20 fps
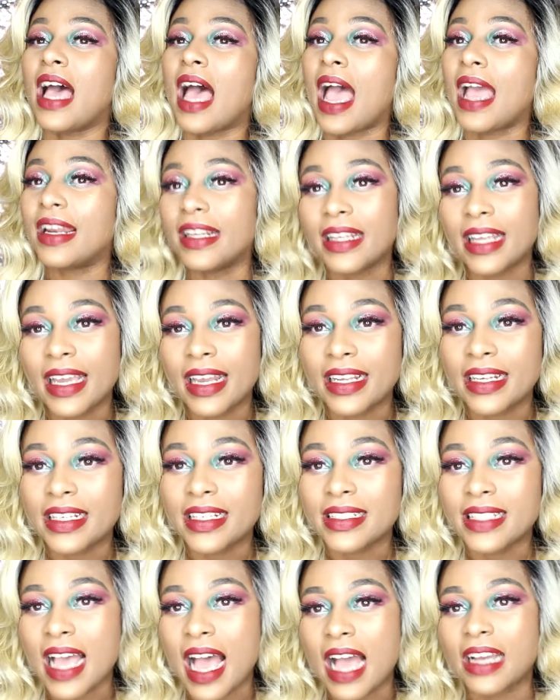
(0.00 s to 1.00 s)
I didn't get any
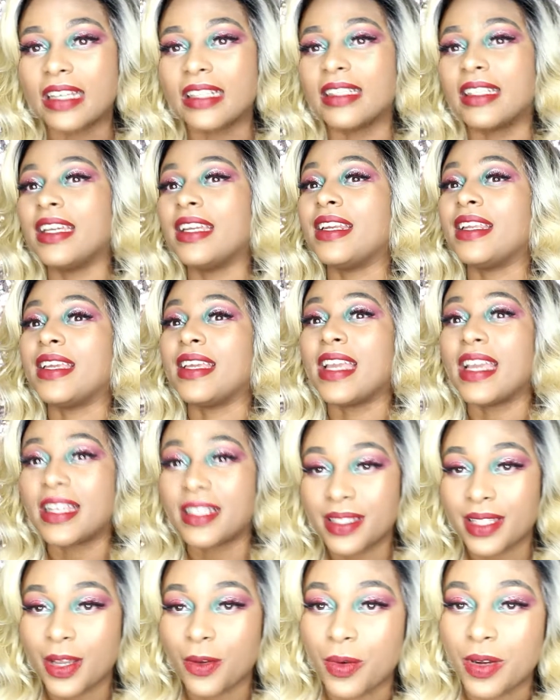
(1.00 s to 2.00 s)
tangling.
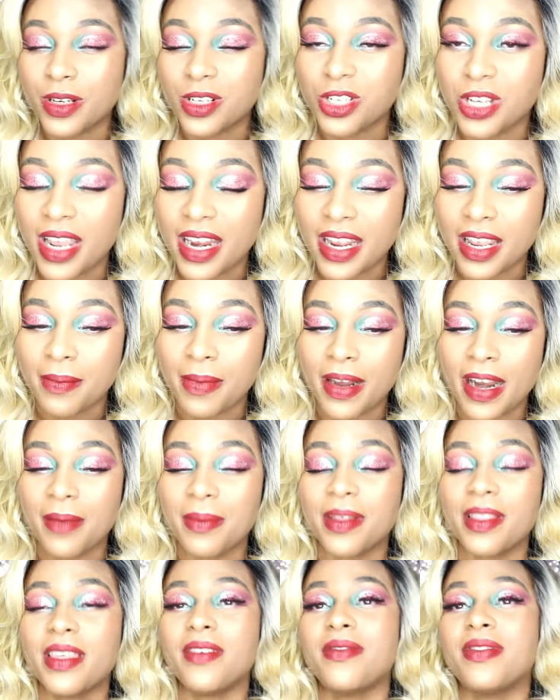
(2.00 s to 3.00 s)
Yes, there was shedding, but I
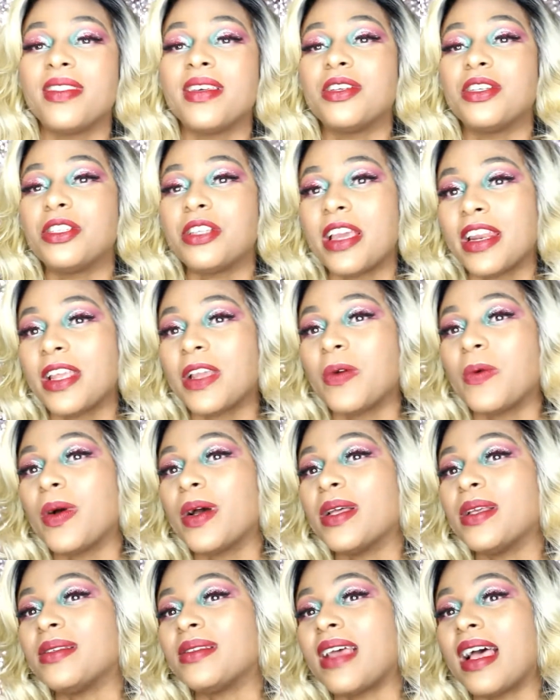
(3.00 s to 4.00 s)
believe the shedding
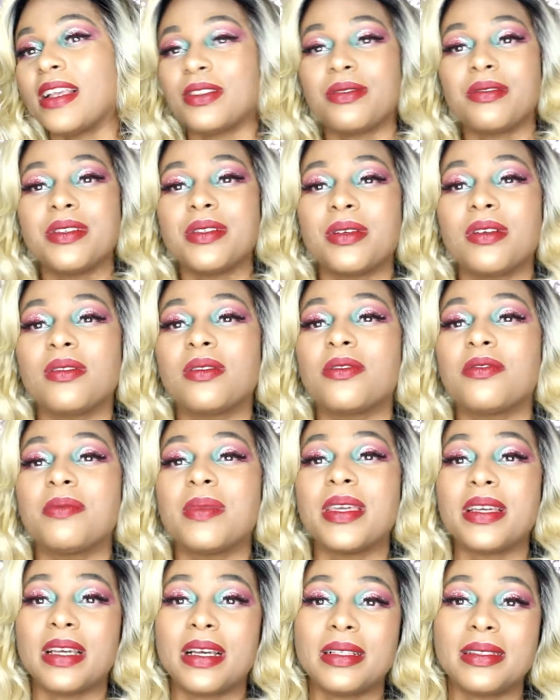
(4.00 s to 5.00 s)
was as a result of
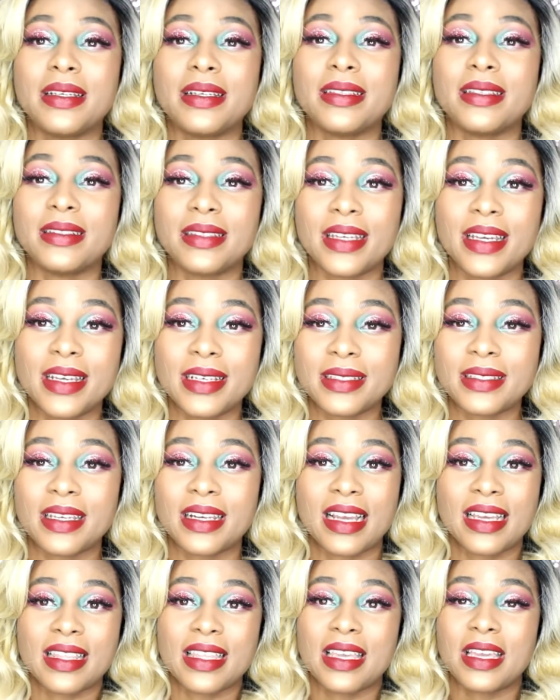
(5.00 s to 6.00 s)
me cutting the lace.
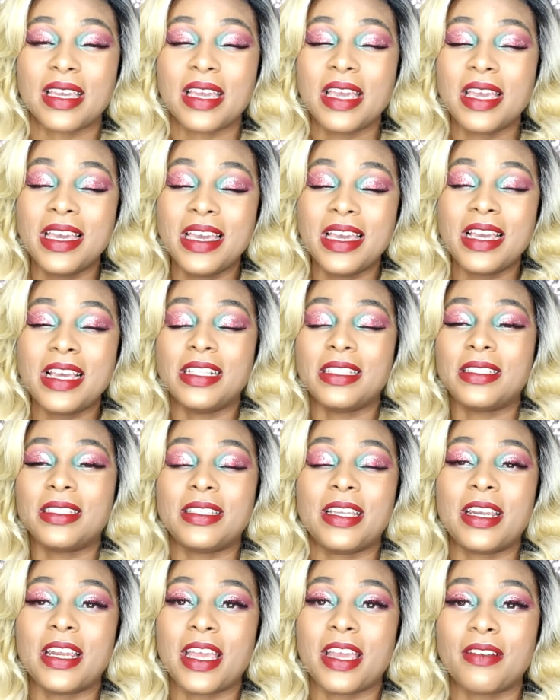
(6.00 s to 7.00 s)
And I think in
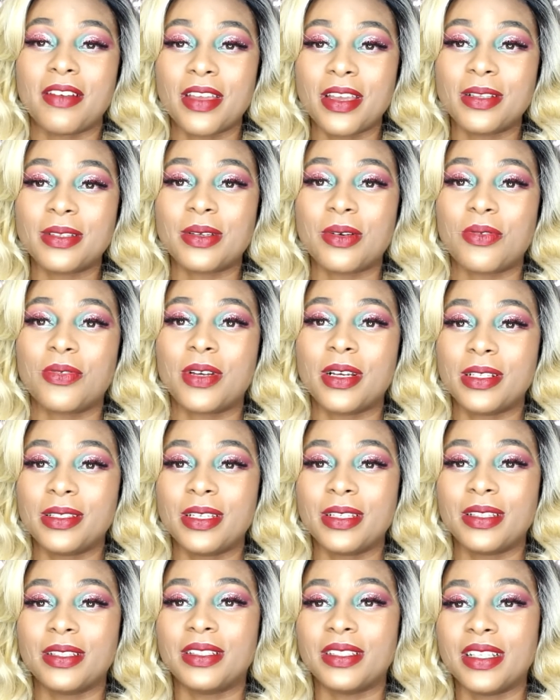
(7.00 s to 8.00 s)
certain areas of
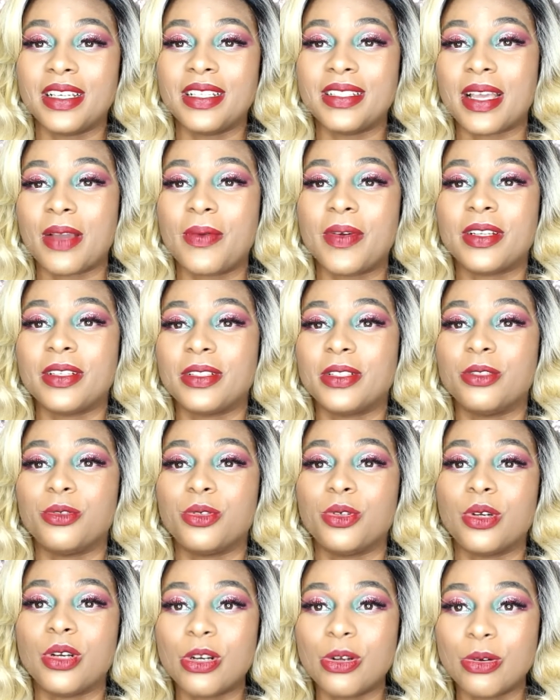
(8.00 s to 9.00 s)
cutting the lace, I went a little
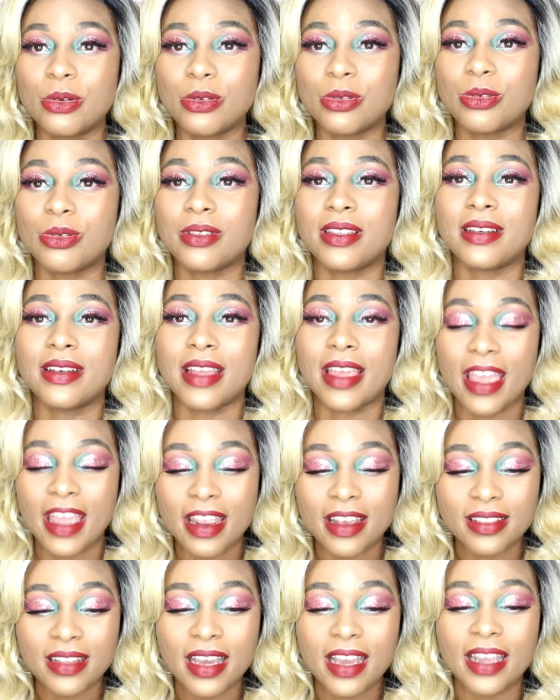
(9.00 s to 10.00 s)
too close to the
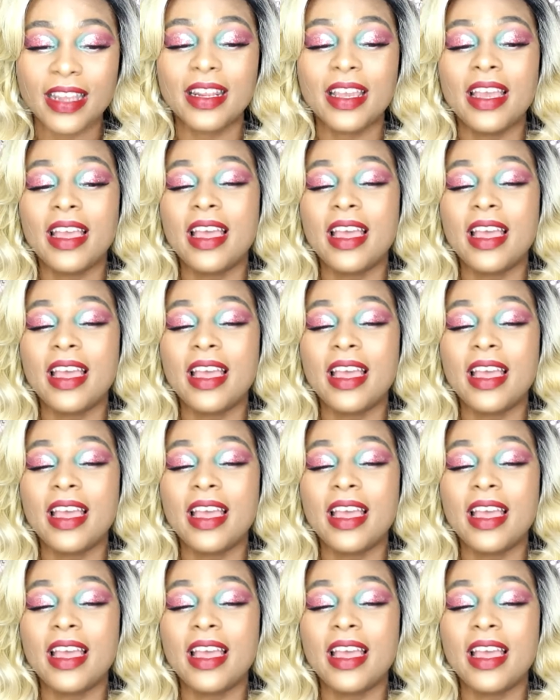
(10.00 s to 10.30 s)
hairline.